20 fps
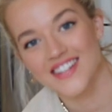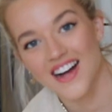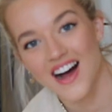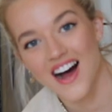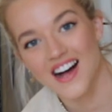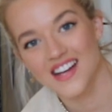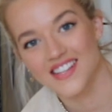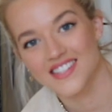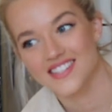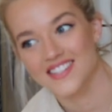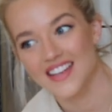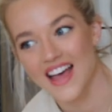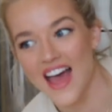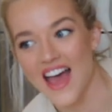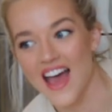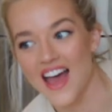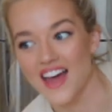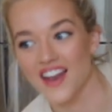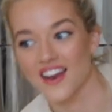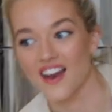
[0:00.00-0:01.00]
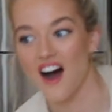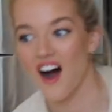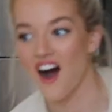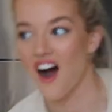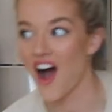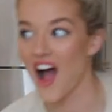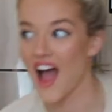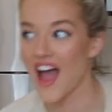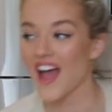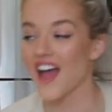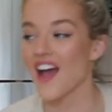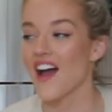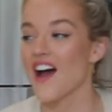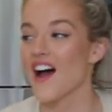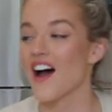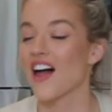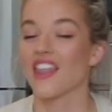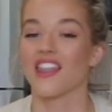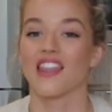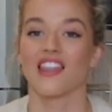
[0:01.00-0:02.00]
us. And I
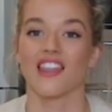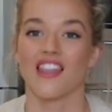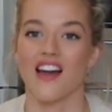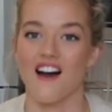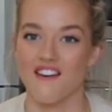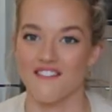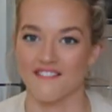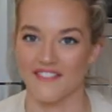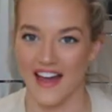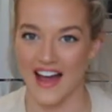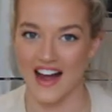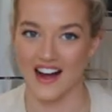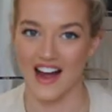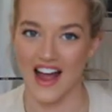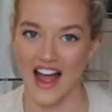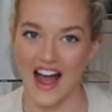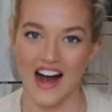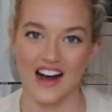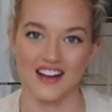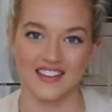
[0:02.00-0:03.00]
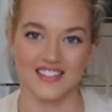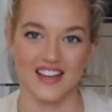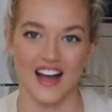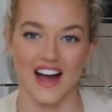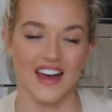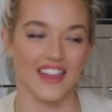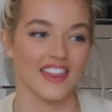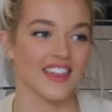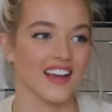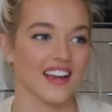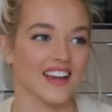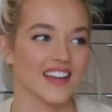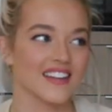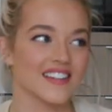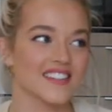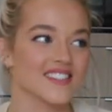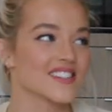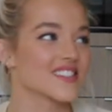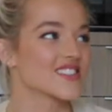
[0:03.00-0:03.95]
love our house. I think it is